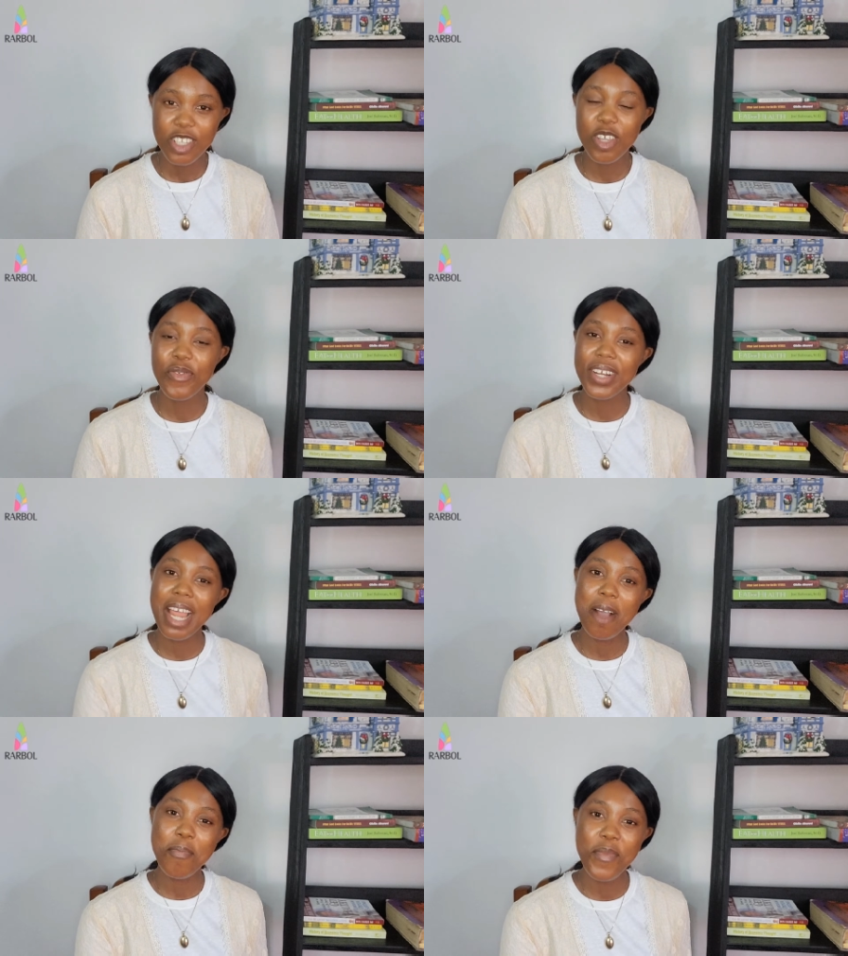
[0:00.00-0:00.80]
So for
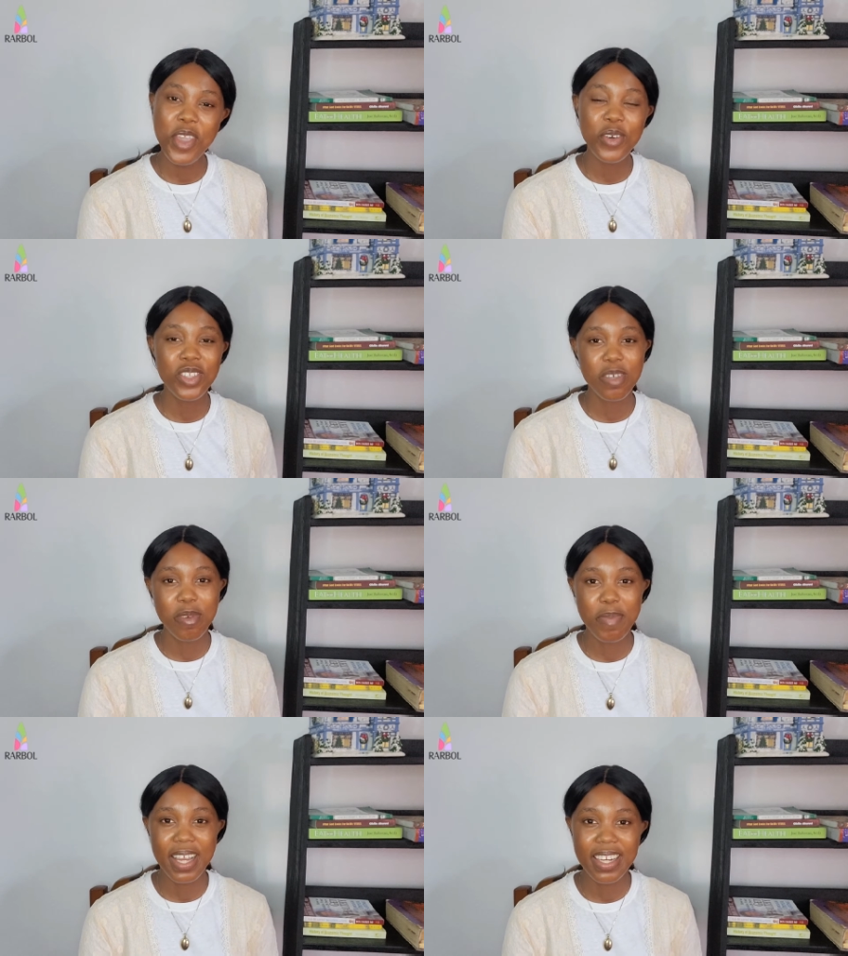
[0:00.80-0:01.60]
that meal to be
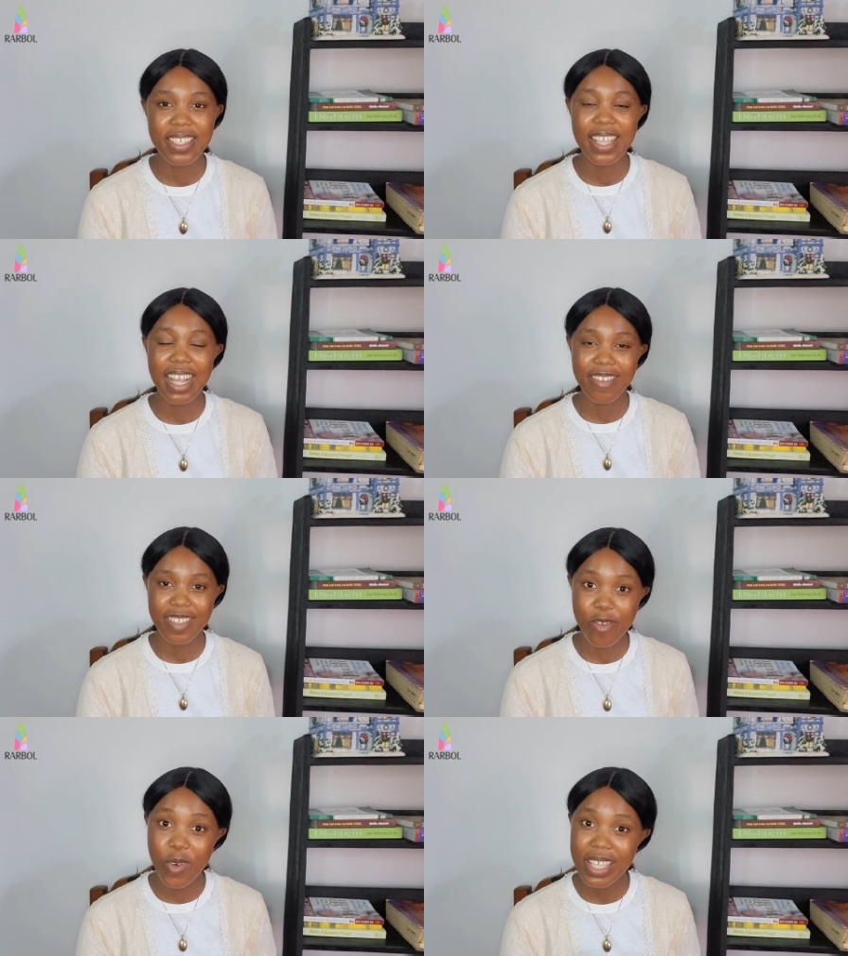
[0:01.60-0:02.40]
balanced, it has
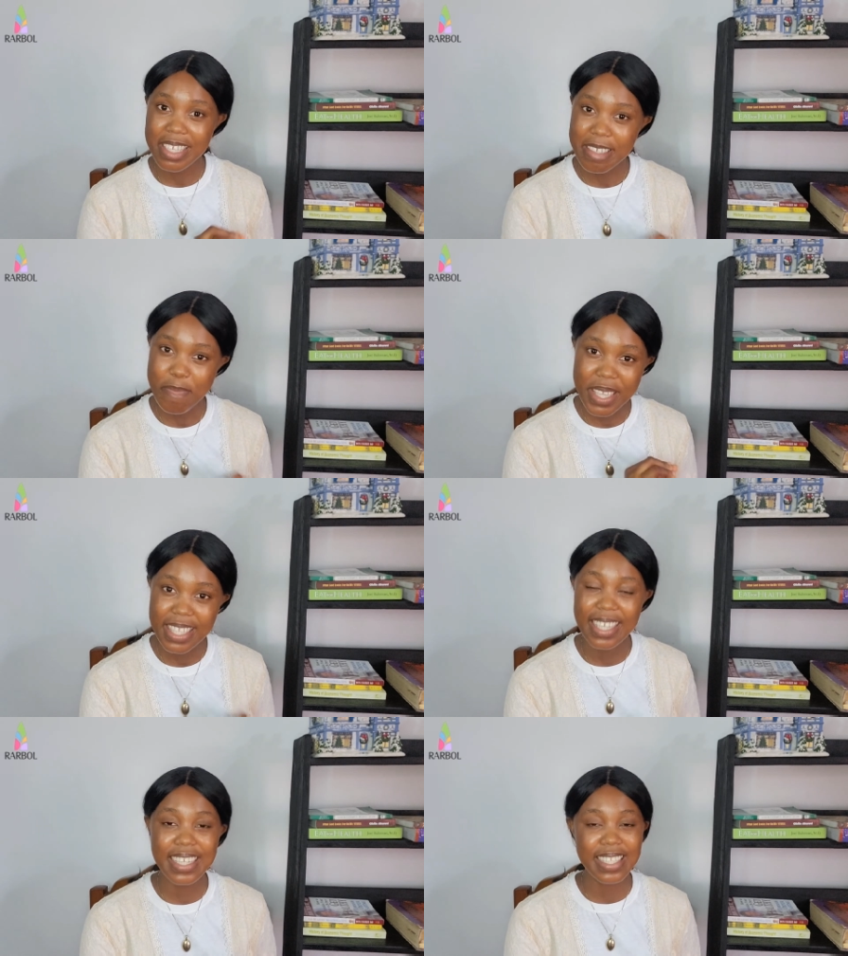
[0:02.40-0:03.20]
what is
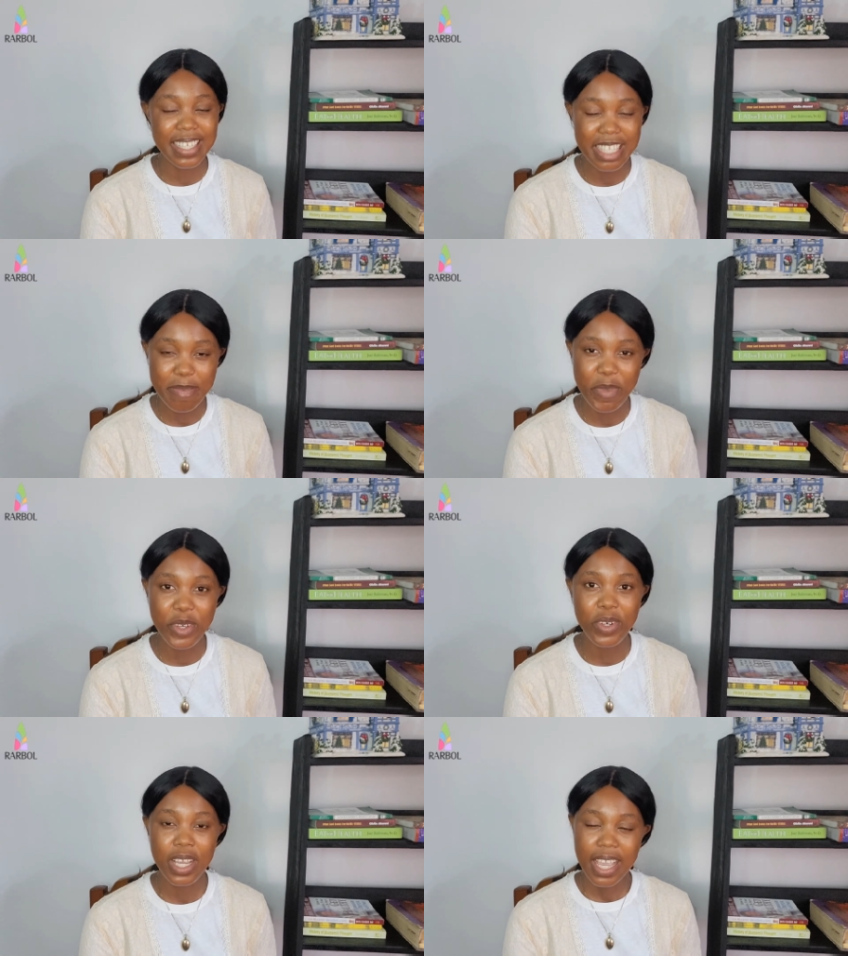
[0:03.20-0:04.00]
missing in this
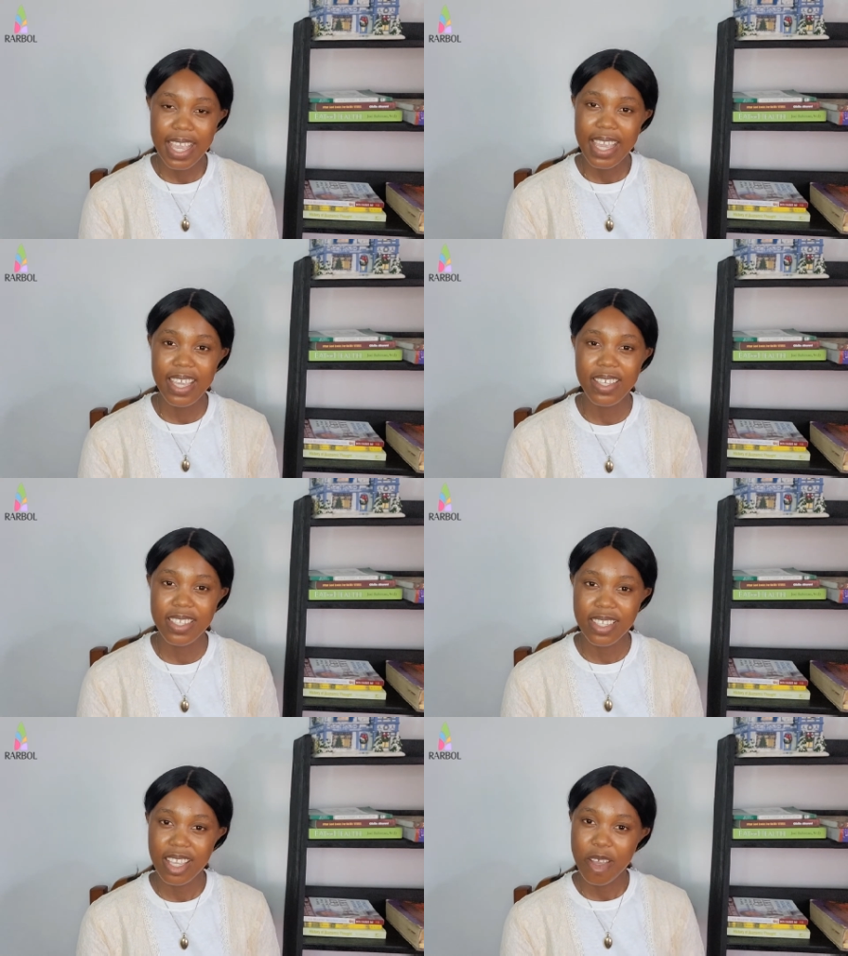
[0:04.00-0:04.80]
meal
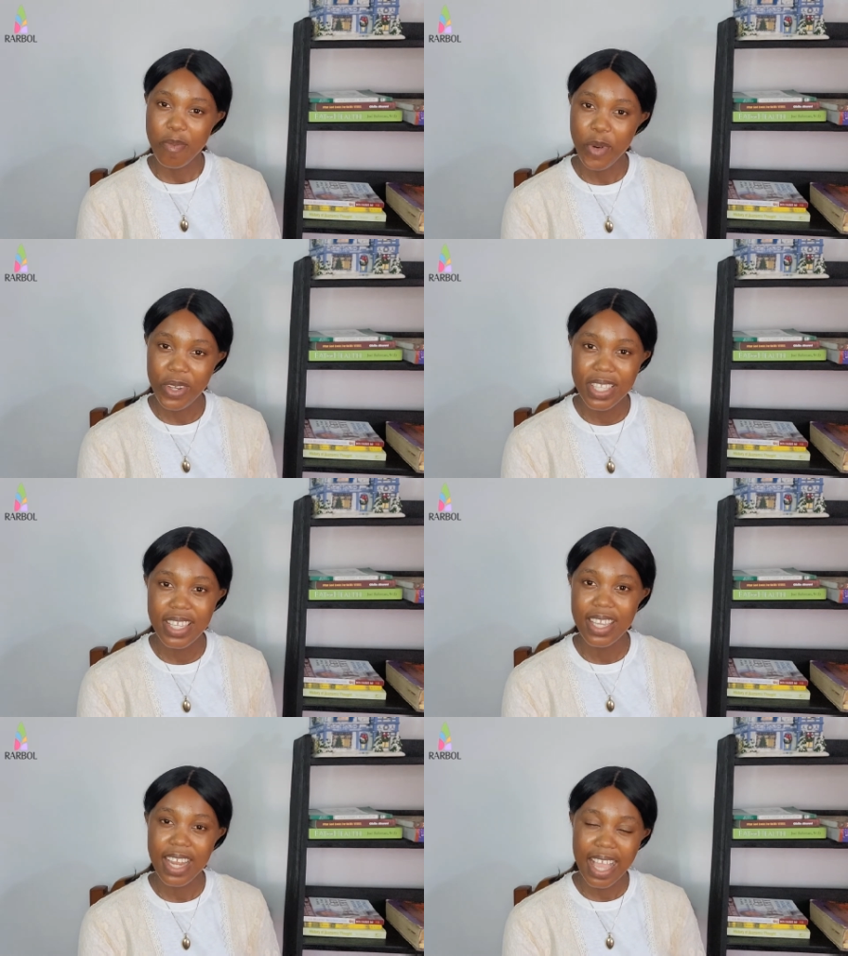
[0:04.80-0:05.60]
is
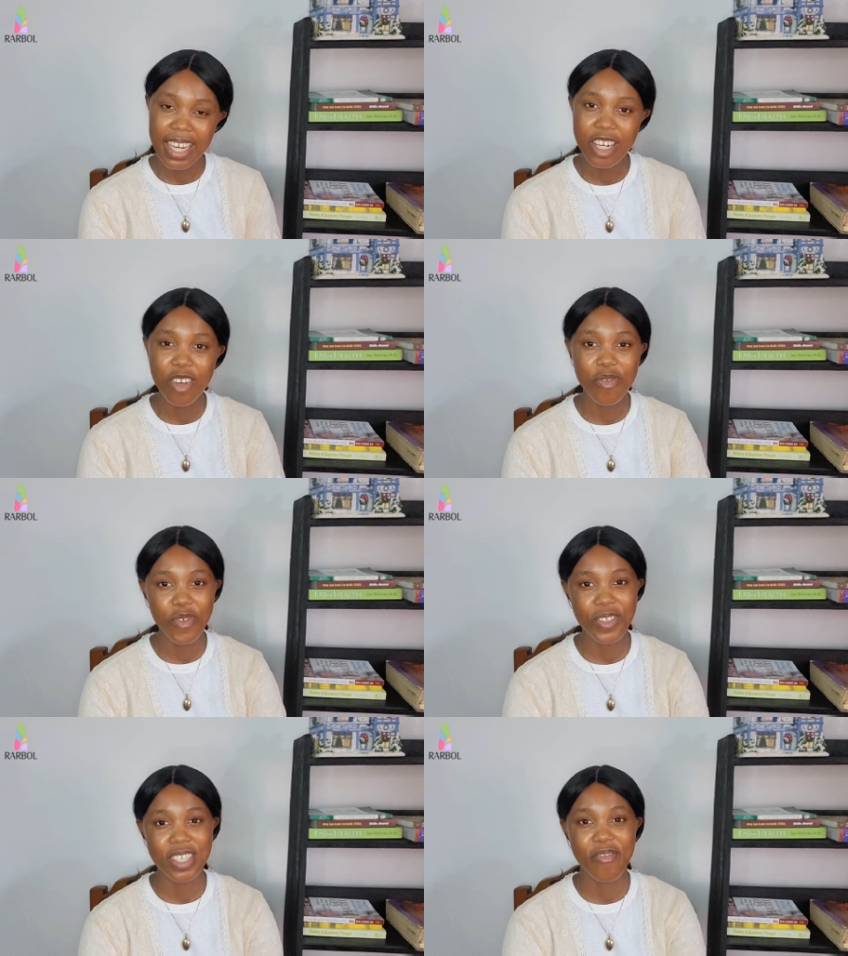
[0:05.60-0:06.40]
protein and enough
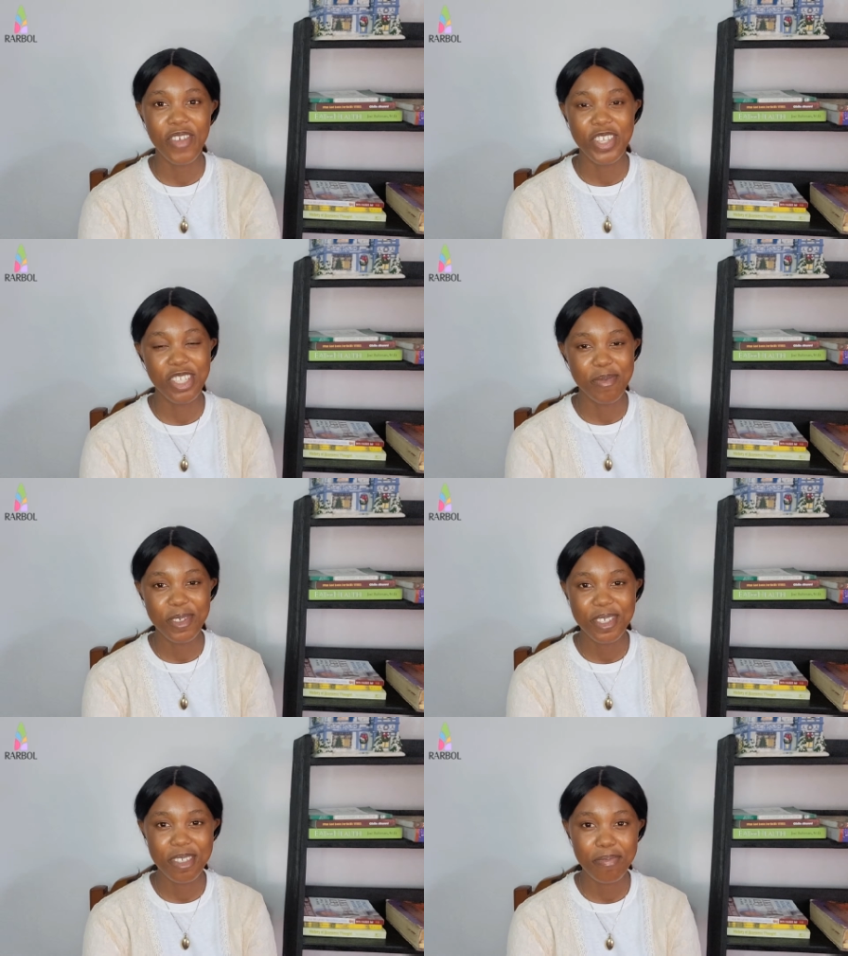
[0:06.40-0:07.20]
fruits and
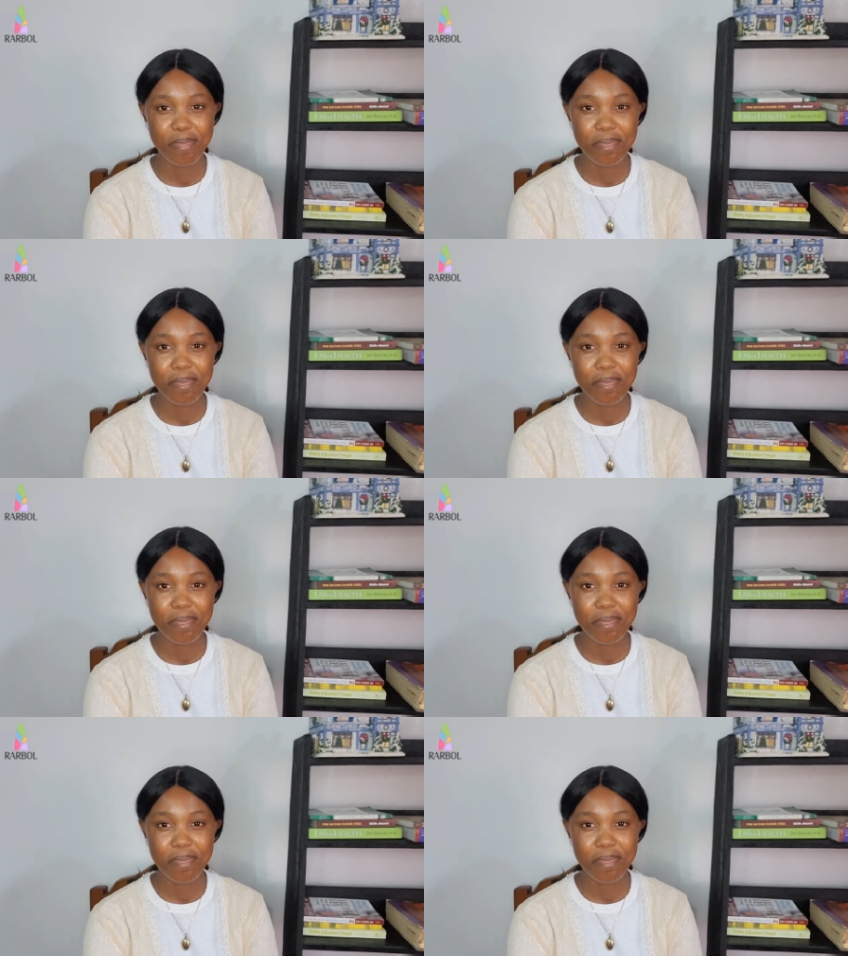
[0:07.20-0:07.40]
vegetables.